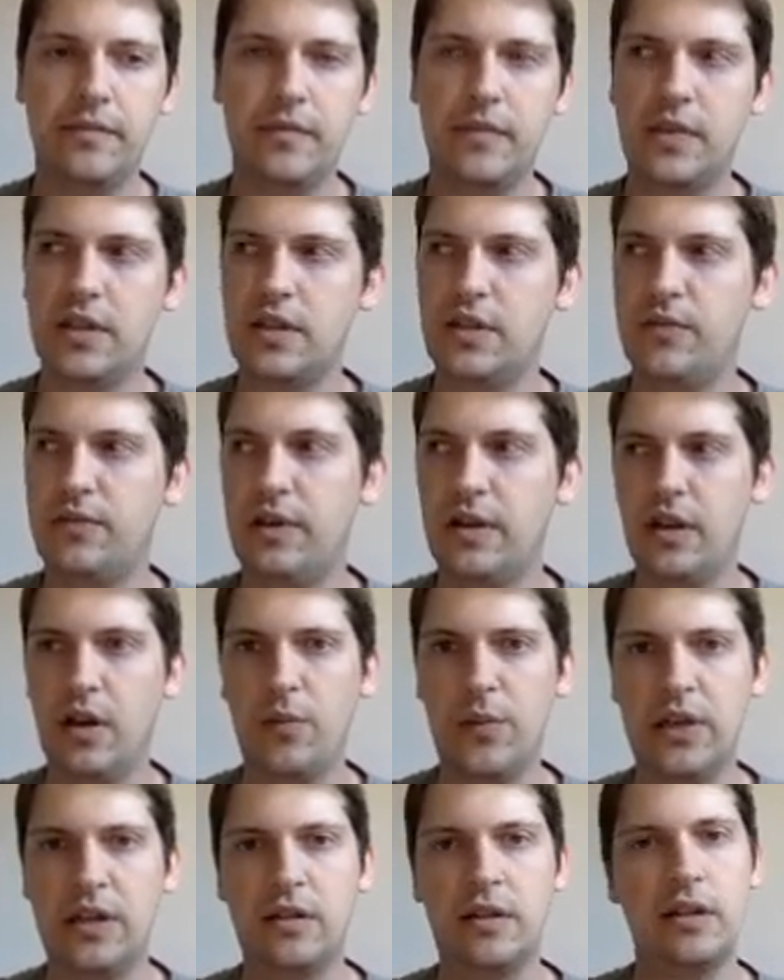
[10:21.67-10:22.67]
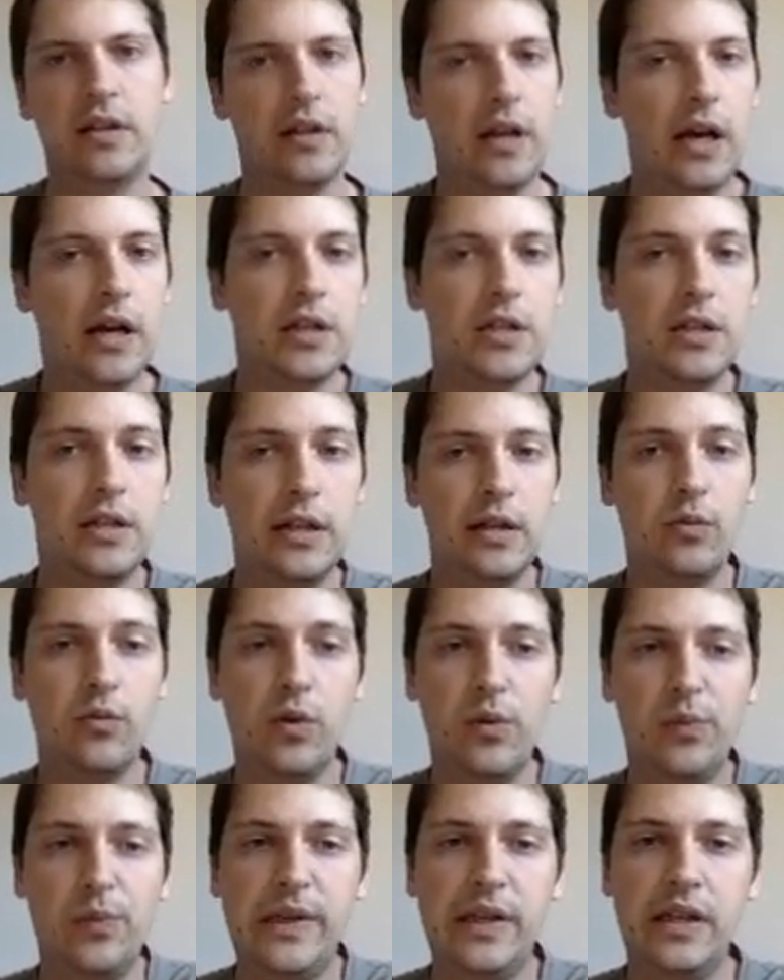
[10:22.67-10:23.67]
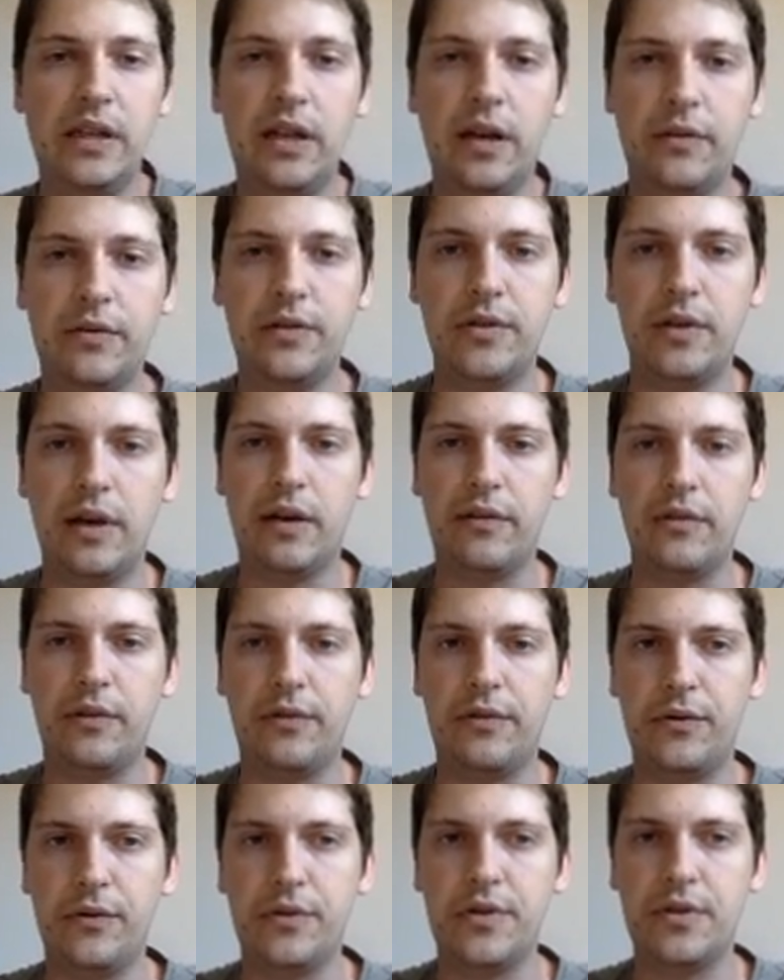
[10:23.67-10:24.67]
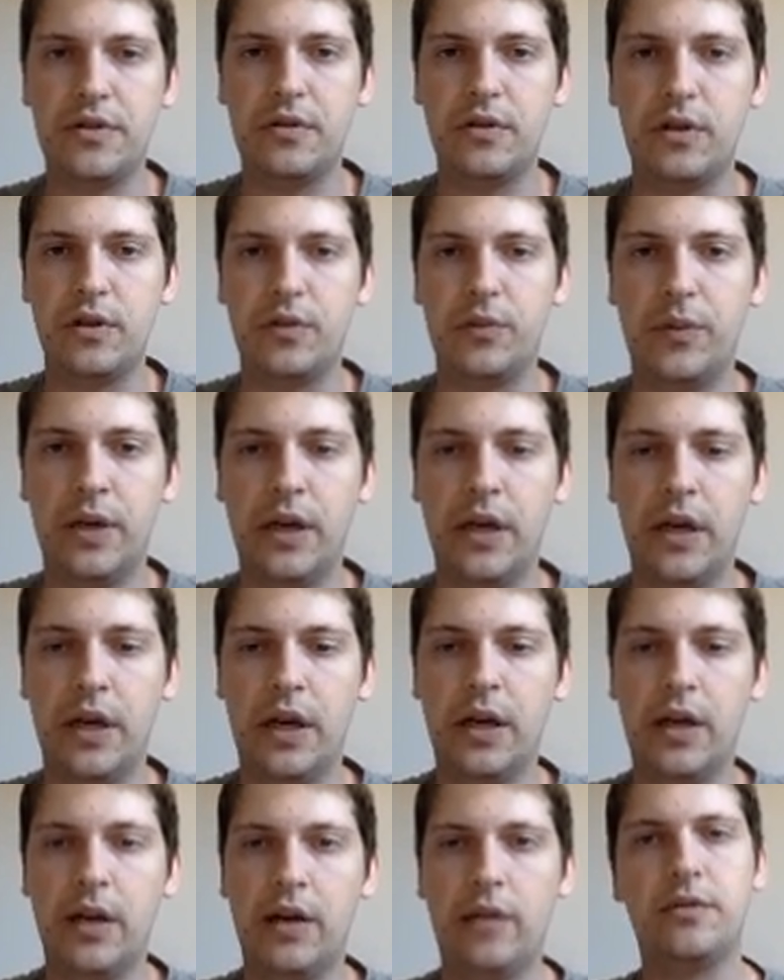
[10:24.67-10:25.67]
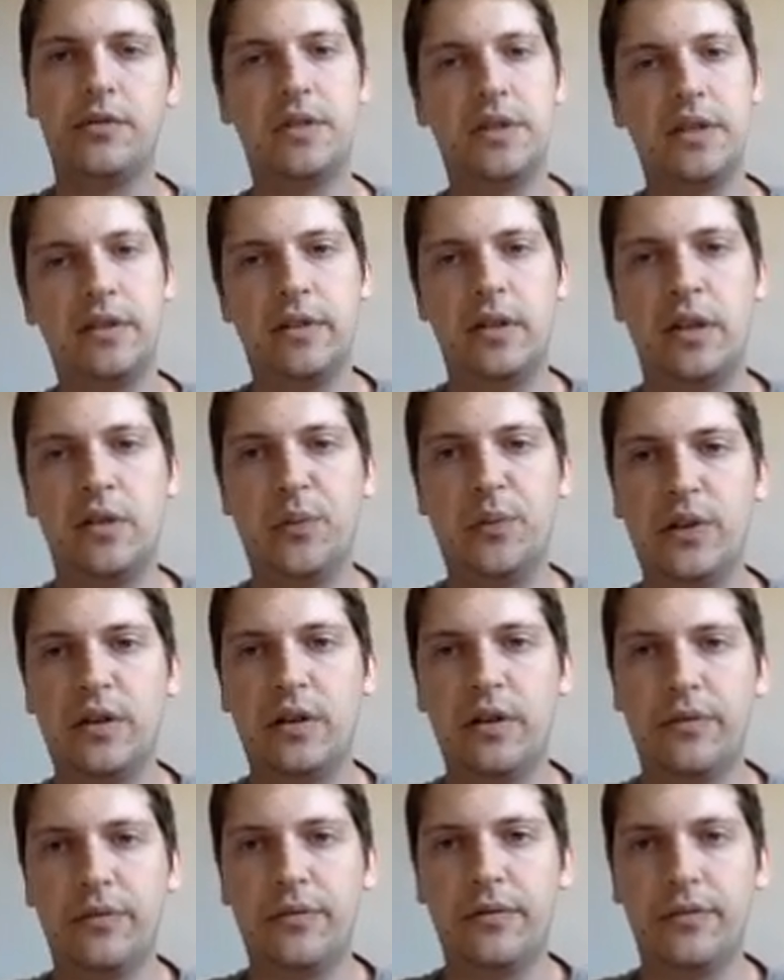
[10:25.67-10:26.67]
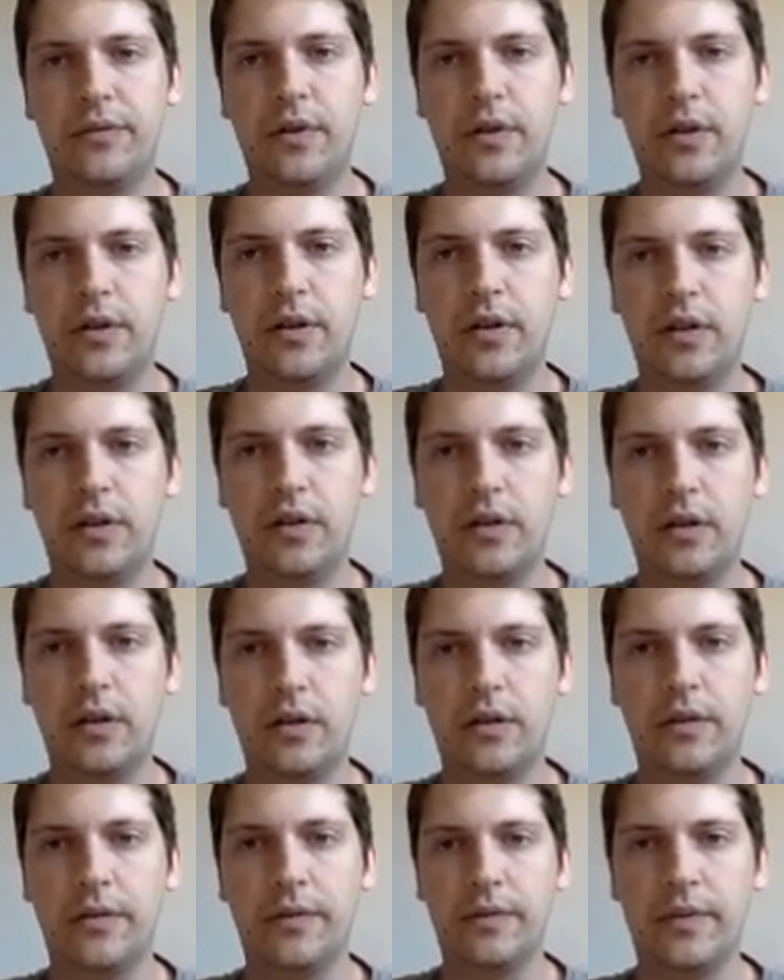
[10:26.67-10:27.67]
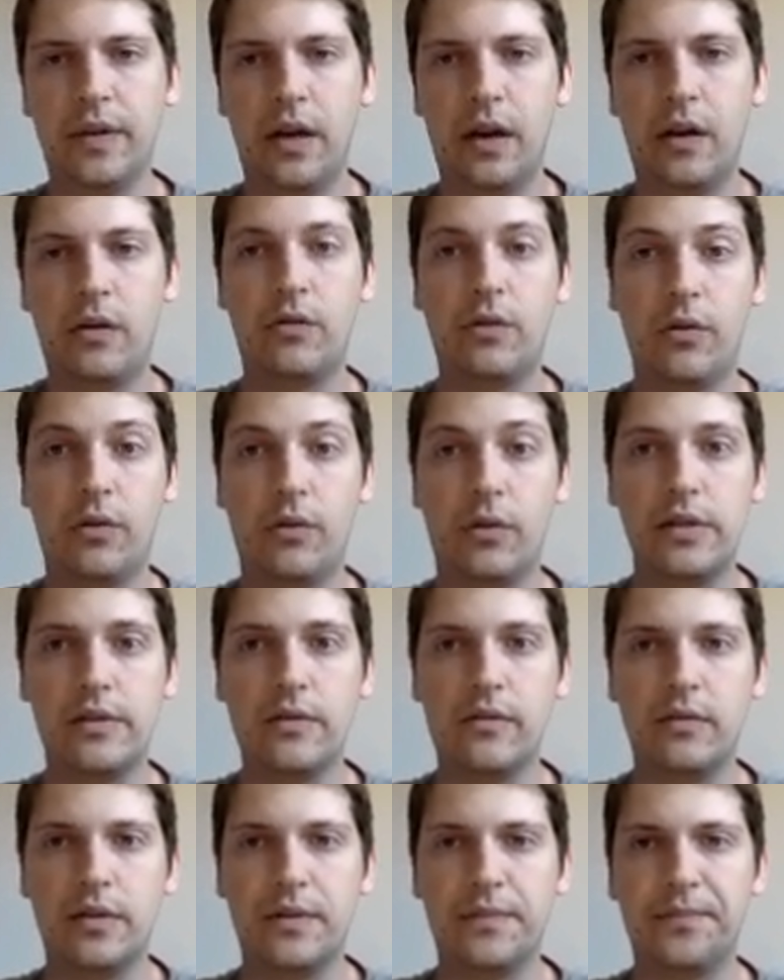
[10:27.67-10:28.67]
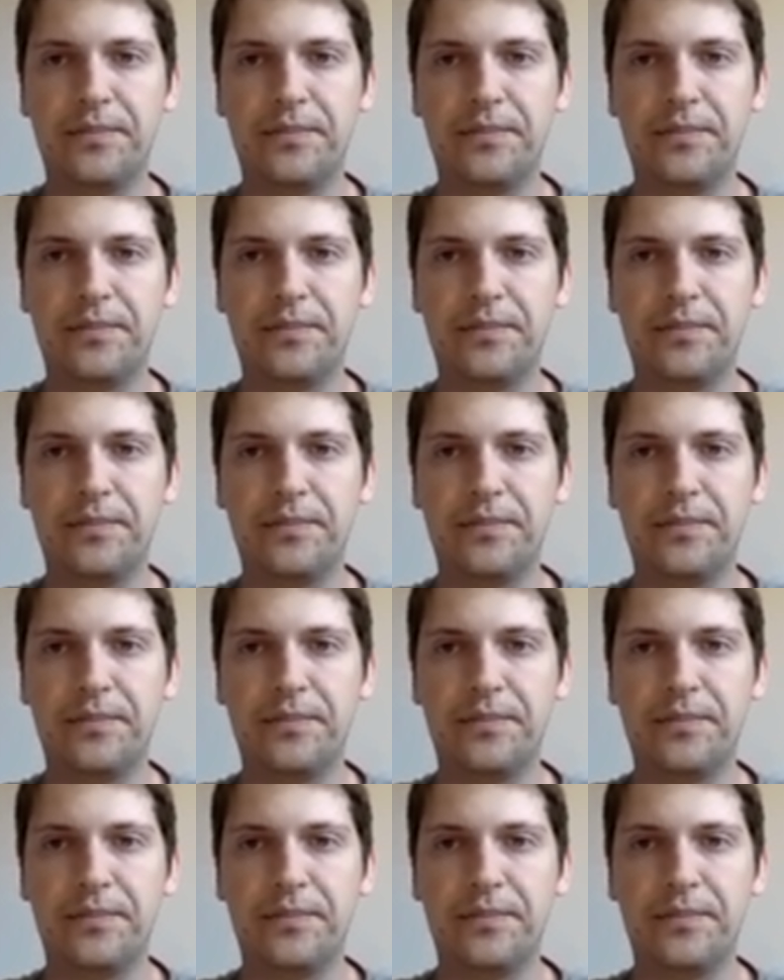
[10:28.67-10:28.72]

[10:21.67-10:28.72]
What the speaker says: this phenomenon, and actually it will be enough to have the first term of the development of the error threshold.